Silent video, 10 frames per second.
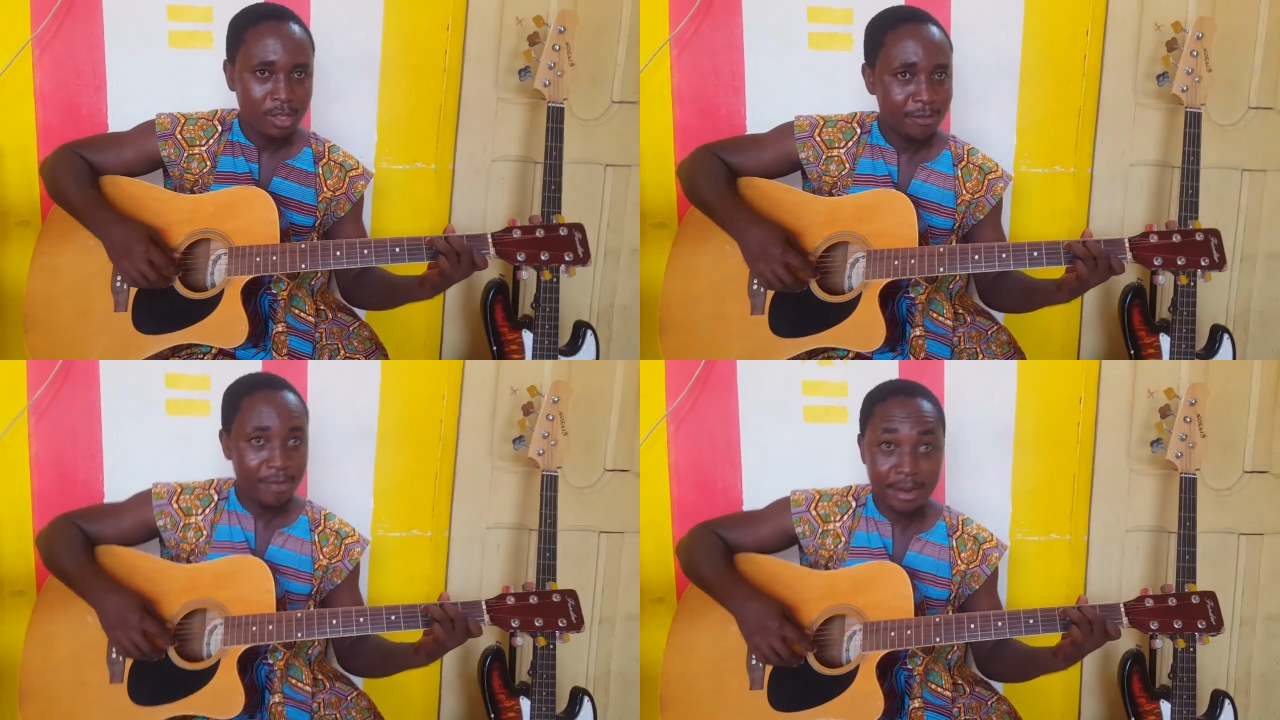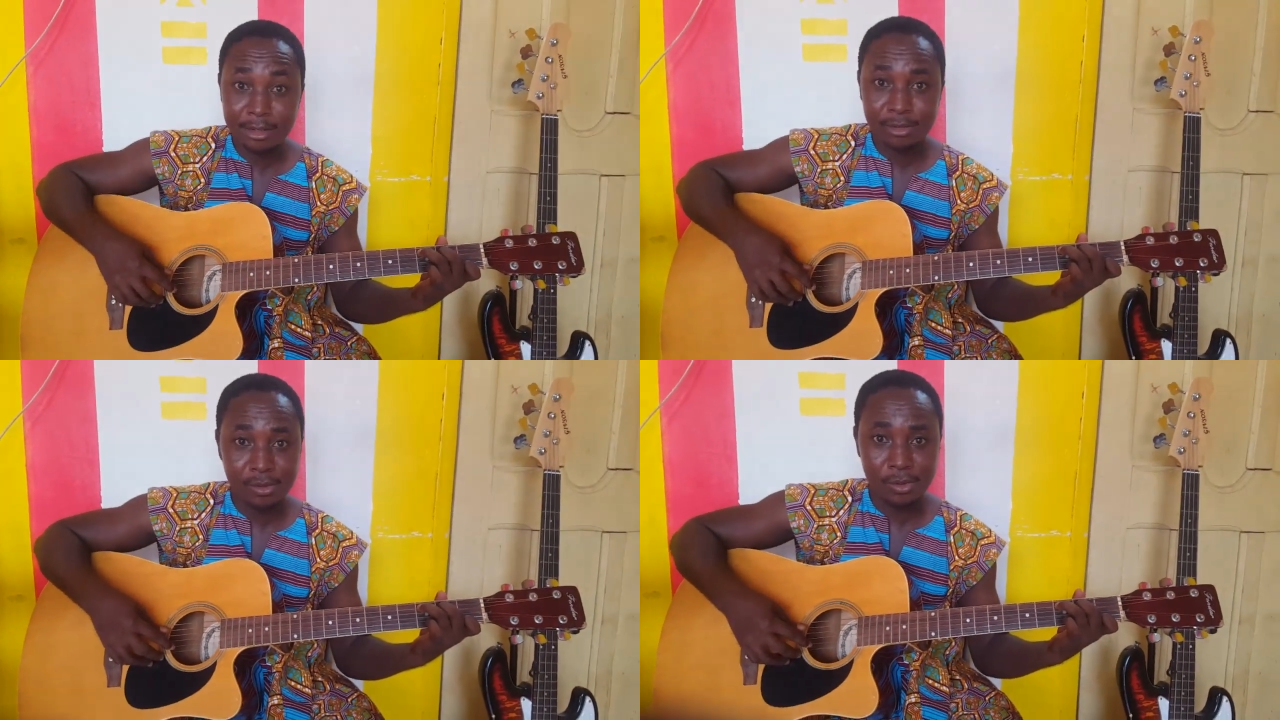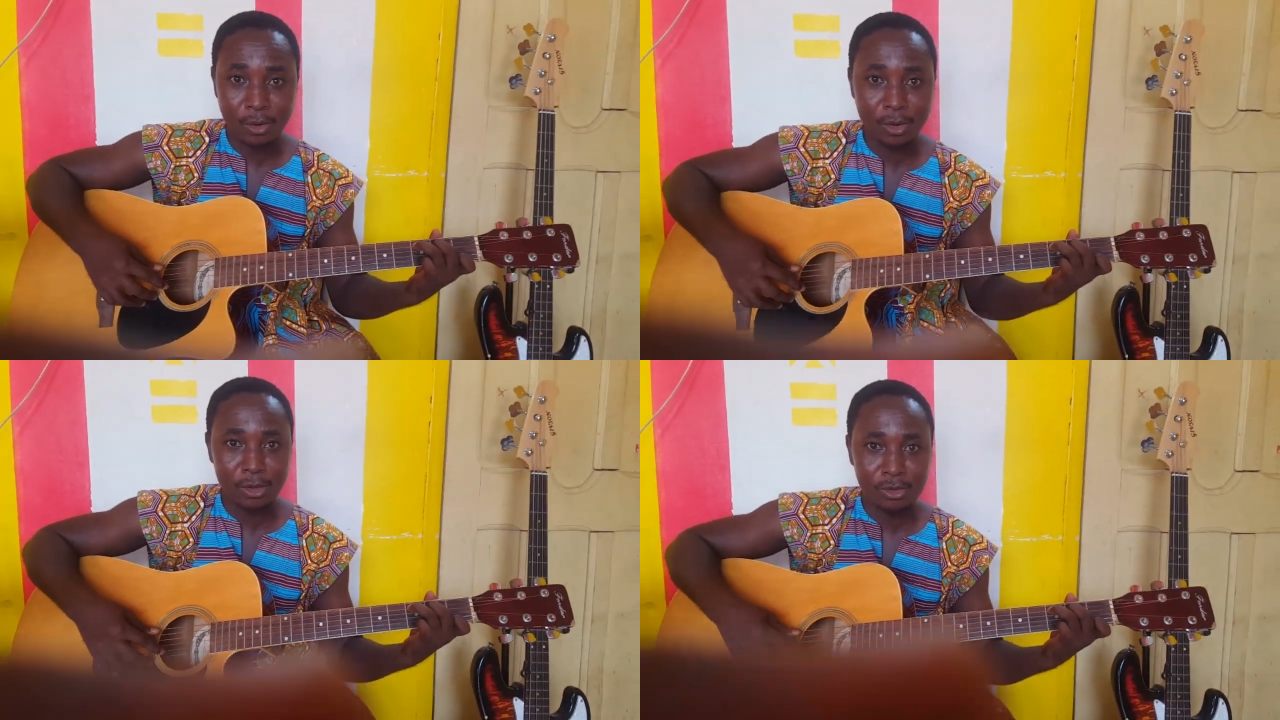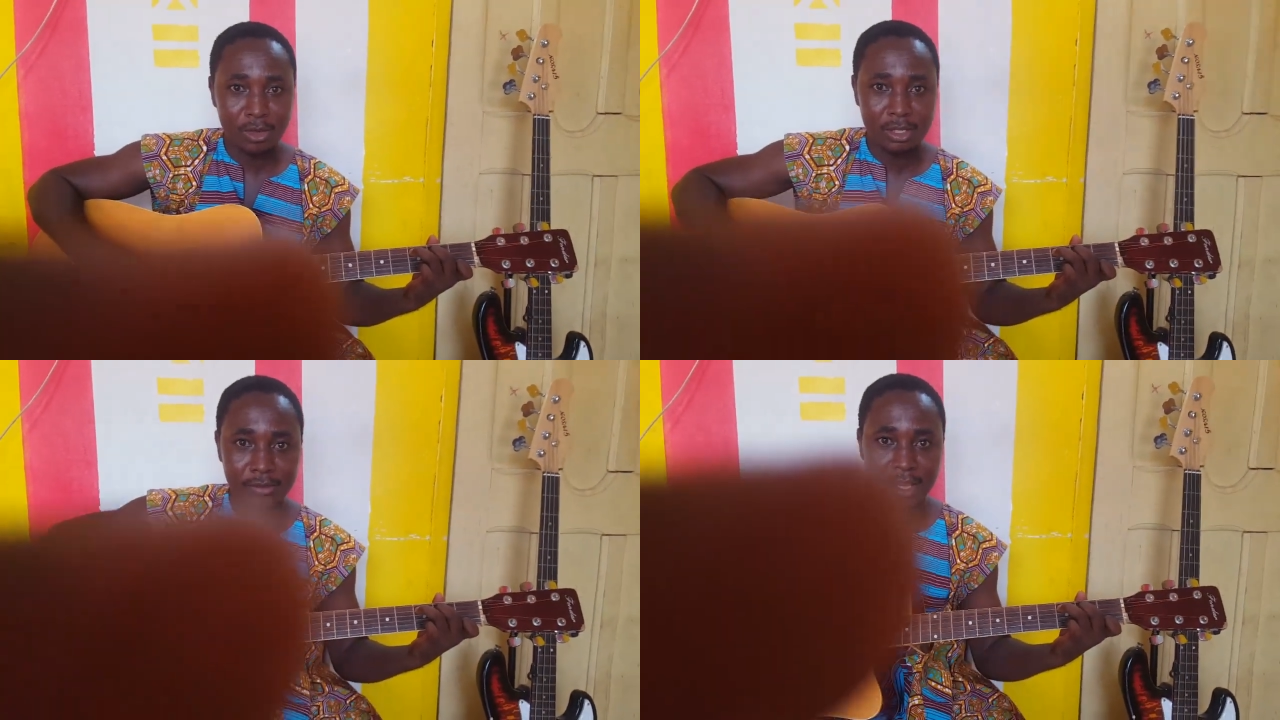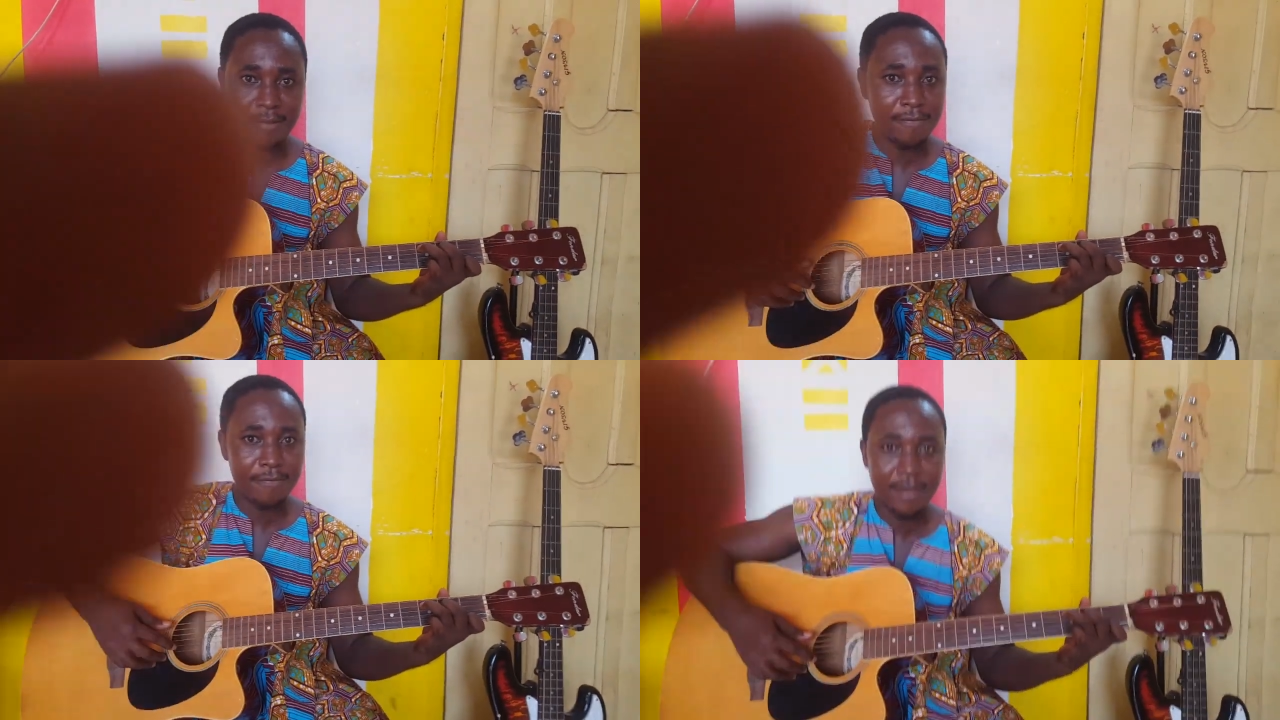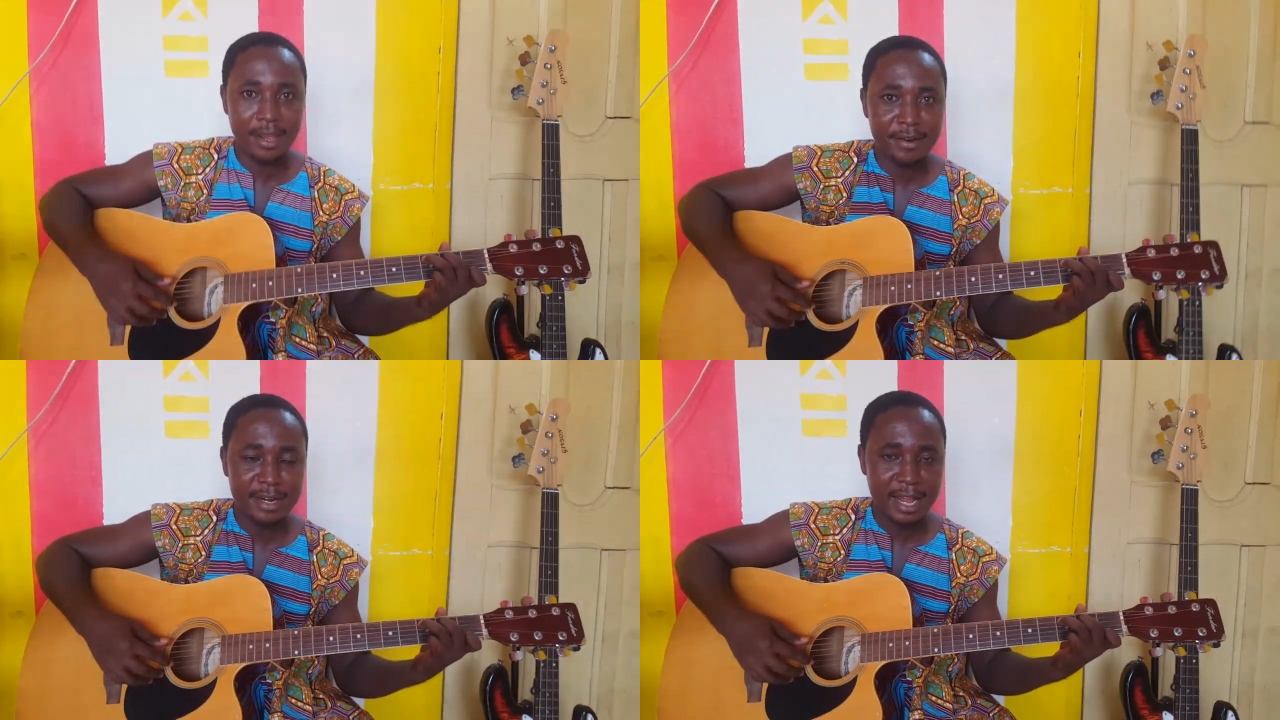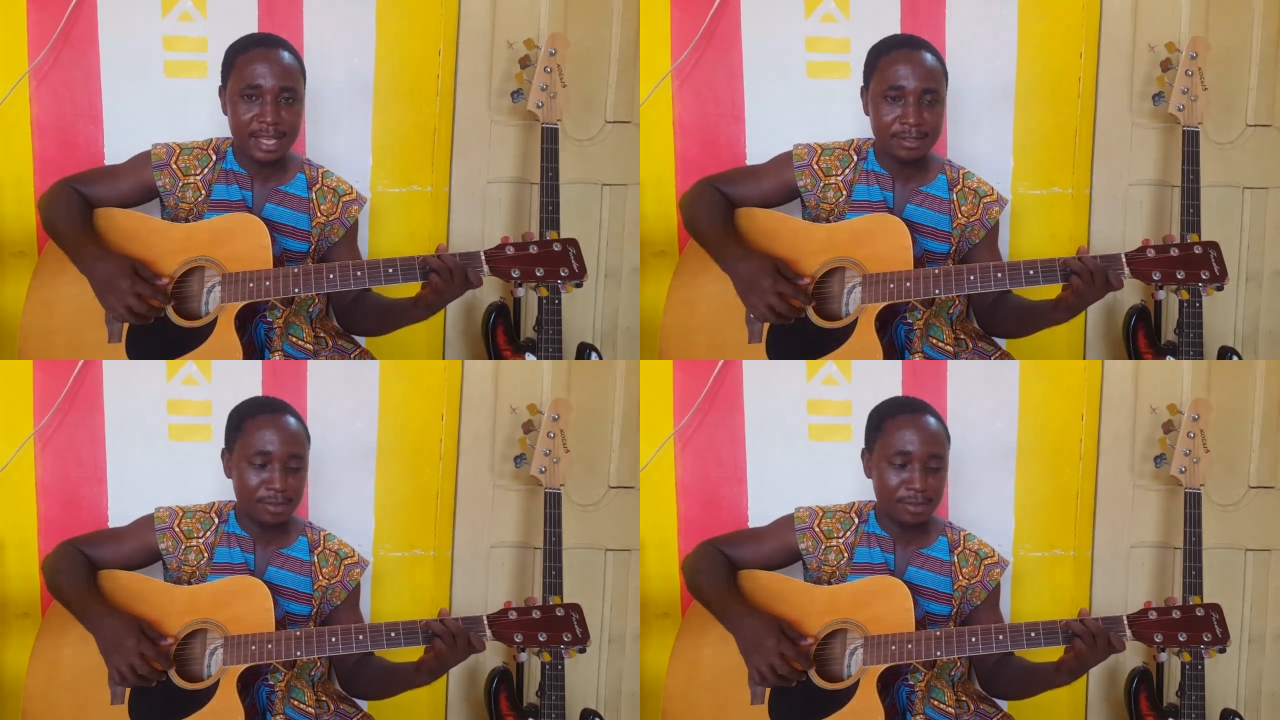Odo Nsor is a very nice